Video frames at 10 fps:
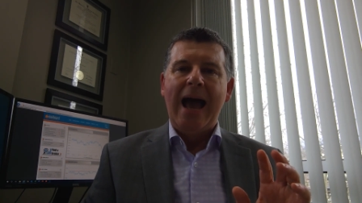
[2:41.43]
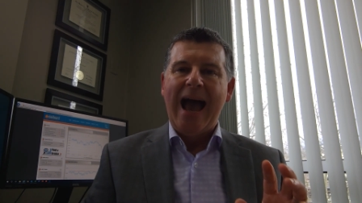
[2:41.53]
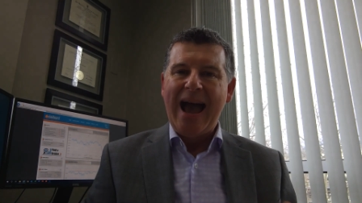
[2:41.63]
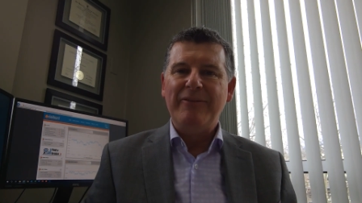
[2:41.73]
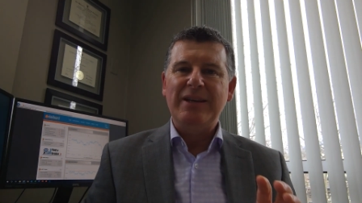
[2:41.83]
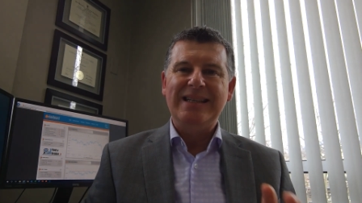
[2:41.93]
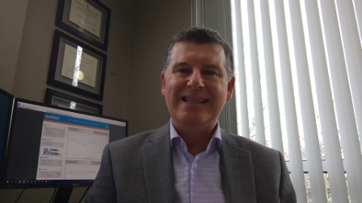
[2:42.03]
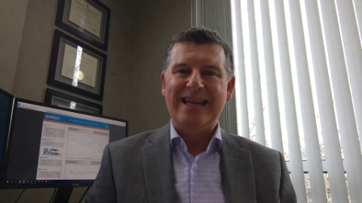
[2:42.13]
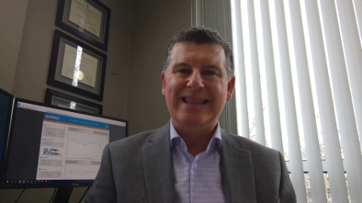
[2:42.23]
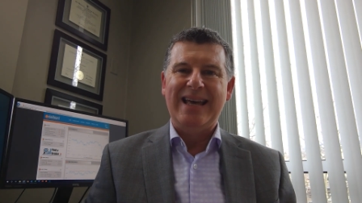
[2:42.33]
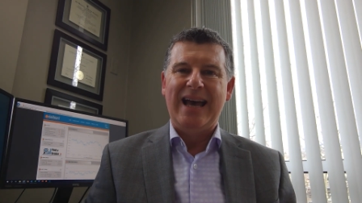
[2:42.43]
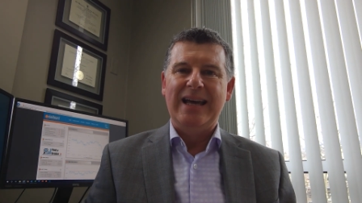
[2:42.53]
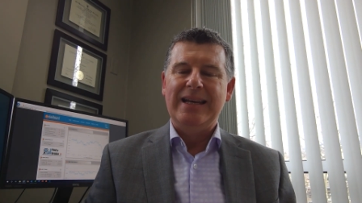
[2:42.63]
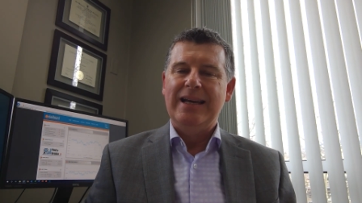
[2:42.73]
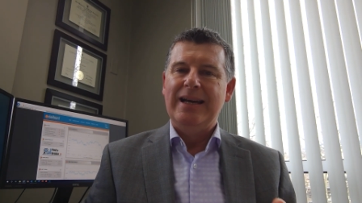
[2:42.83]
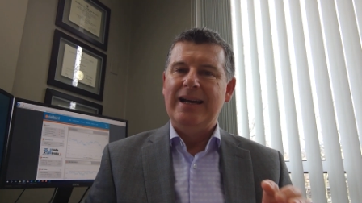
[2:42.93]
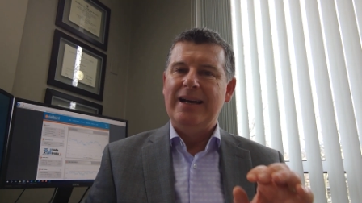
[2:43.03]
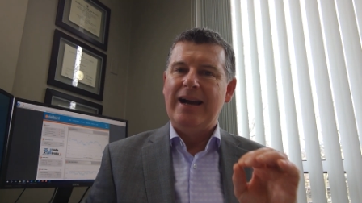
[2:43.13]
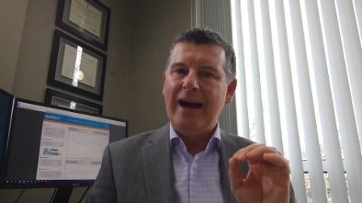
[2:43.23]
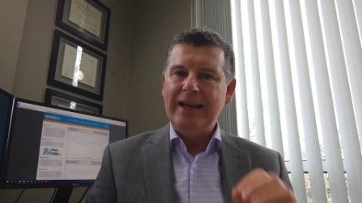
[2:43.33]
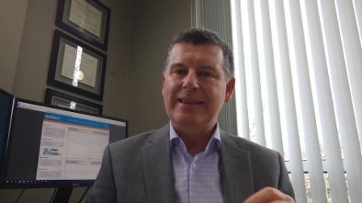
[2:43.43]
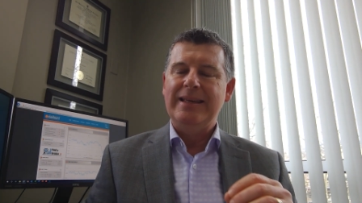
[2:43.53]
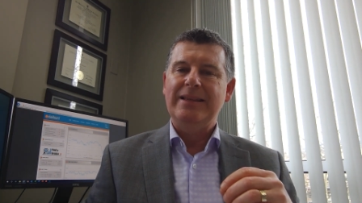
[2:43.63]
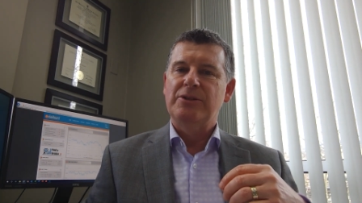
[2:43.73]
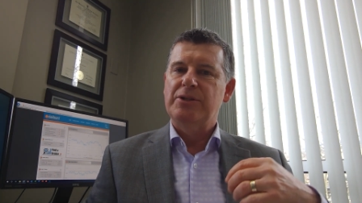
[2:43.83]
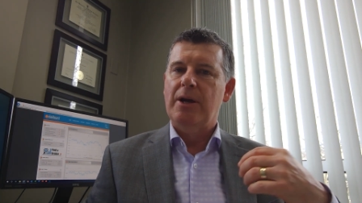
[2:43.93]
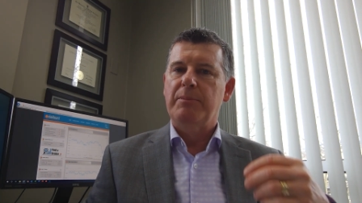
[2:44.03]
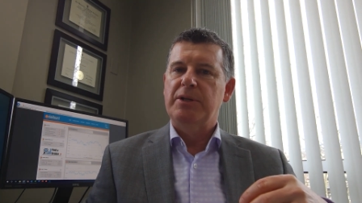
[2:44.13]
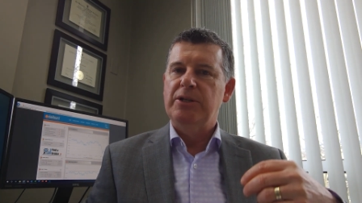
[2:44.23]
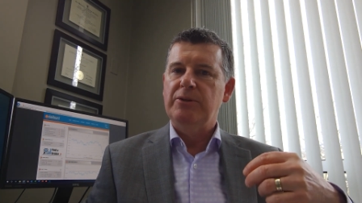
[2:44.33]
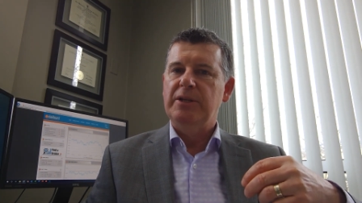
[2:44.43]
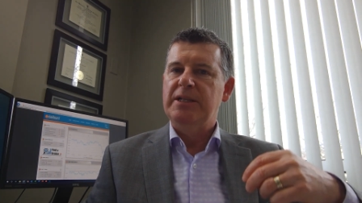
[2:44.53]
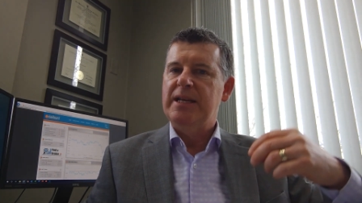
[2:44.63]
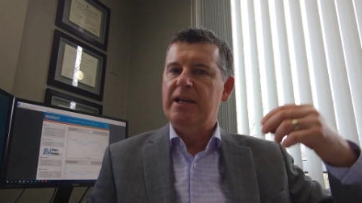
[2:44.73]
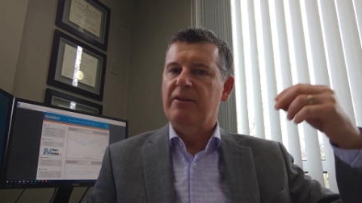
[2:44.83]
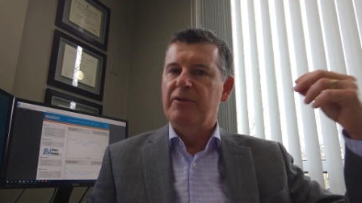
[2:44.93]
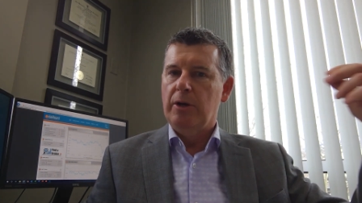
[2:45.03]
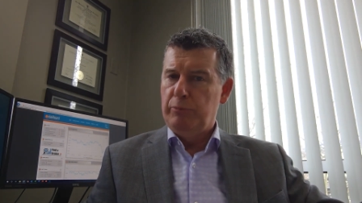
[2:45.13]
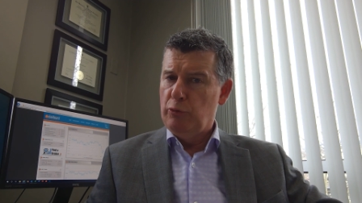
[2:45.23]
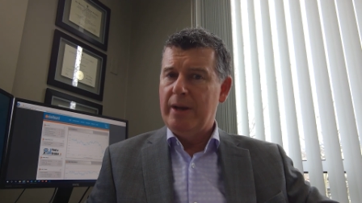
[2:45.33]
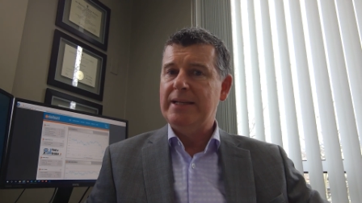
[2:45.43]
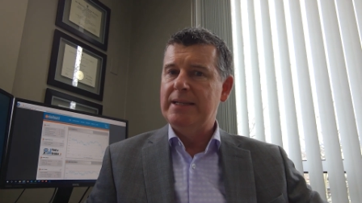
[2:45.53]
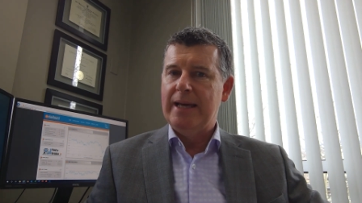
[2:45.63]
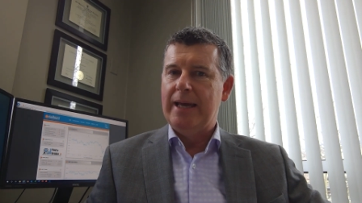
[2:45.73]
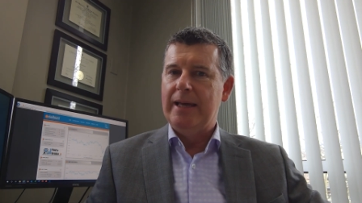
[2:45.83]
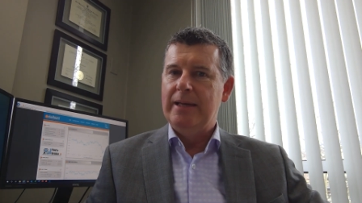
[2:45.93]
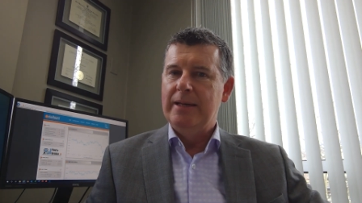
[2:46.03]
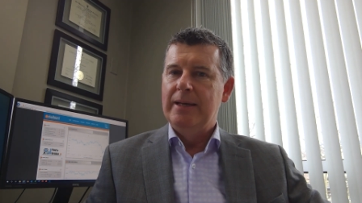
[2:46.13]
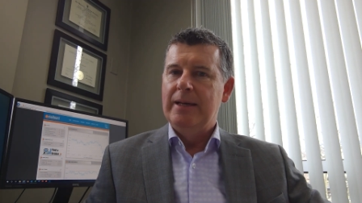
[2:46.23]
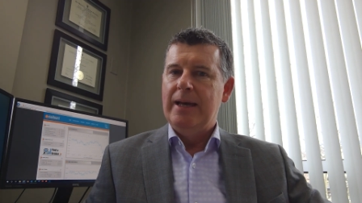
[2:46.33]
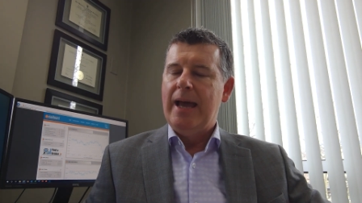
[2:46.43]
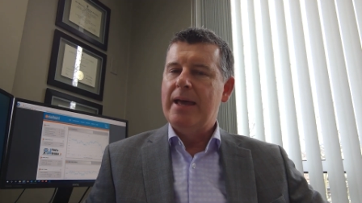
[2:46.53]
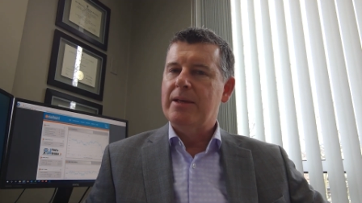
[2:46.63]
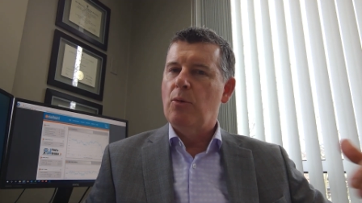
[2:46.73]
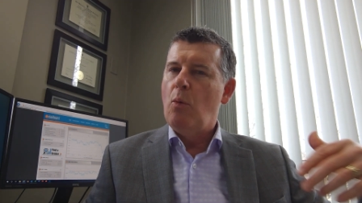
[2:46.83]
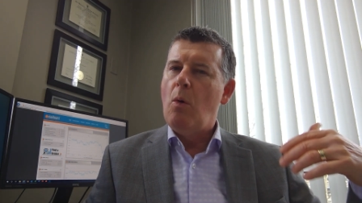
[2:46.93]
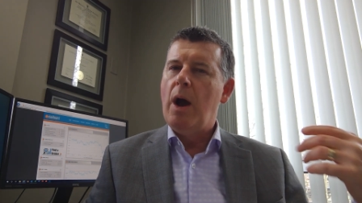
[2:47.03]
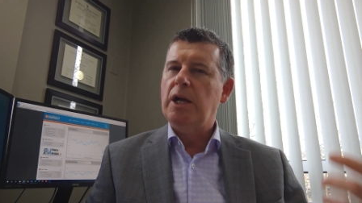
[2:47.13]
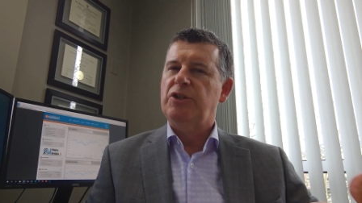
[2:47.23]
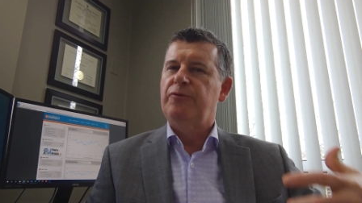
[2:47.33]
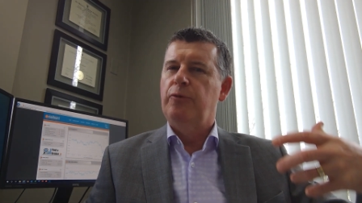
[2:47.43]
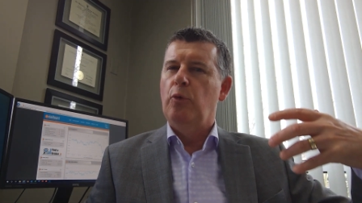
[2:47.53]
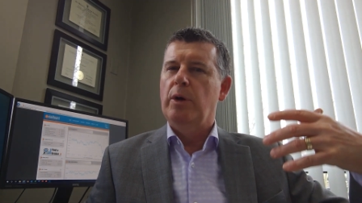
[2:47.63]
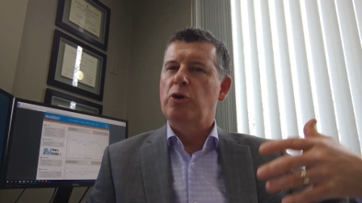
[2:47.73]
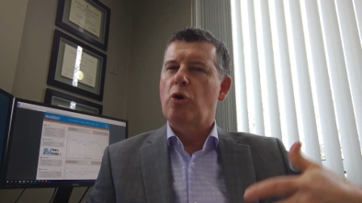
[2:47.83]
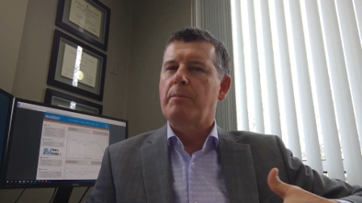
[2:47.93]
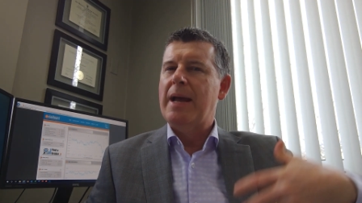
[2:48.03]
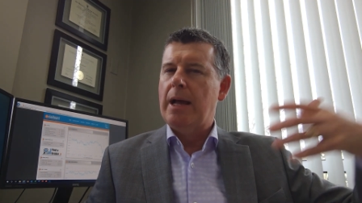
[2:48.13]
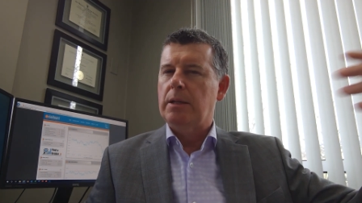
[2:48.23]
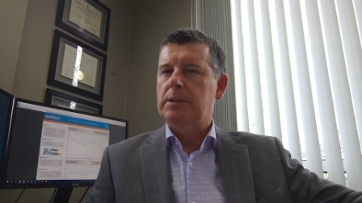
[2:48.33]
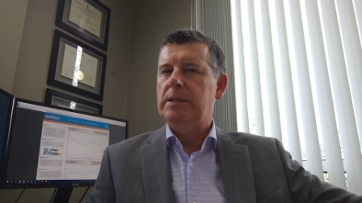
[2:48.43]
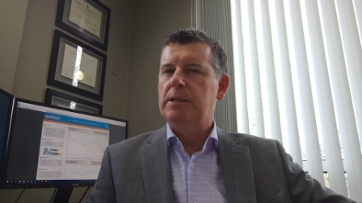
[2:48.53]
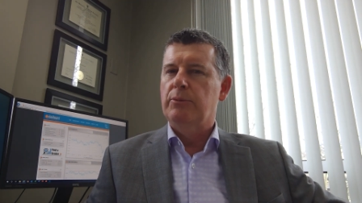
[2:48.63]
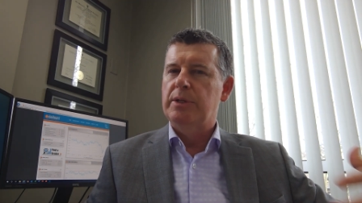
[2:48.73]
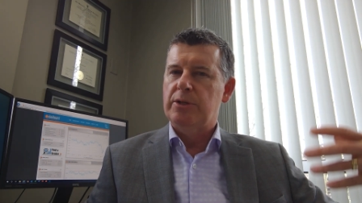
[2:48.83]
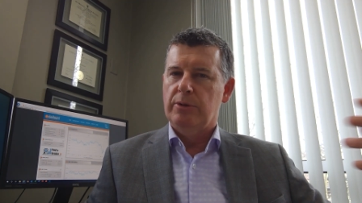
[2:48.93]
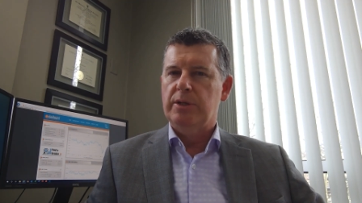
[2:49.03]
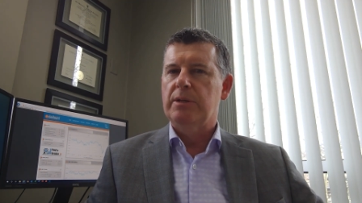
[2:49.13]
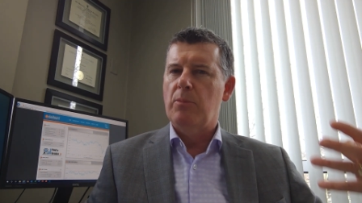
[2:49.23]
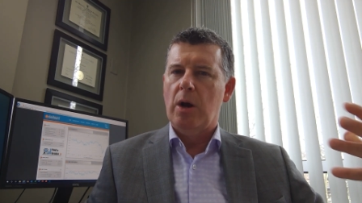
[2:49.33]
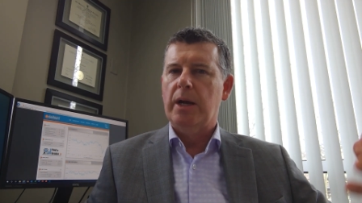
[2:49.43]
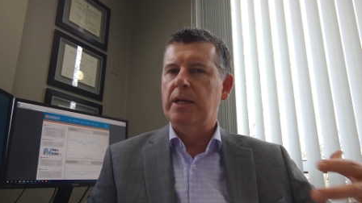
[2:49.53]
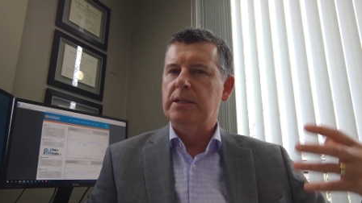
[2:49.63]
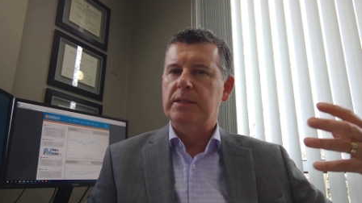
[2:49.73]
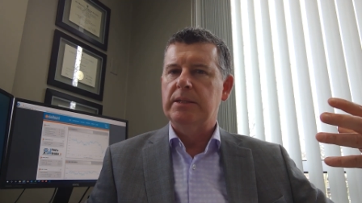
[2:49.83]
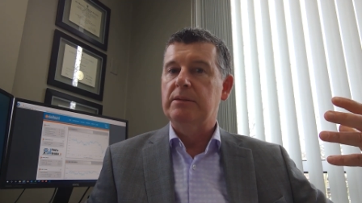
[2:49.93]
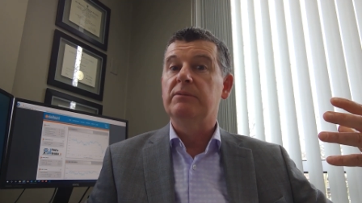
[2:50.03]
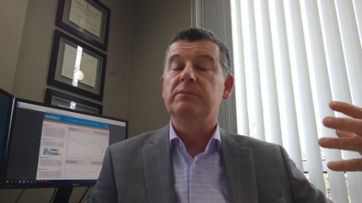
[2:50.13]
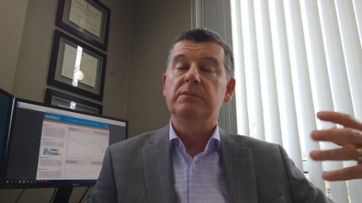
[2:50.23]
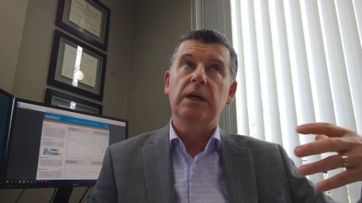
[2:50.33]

Having said that, I think there's an opportunity to take a variable rate today and then watch for normalcy to return to the markets in,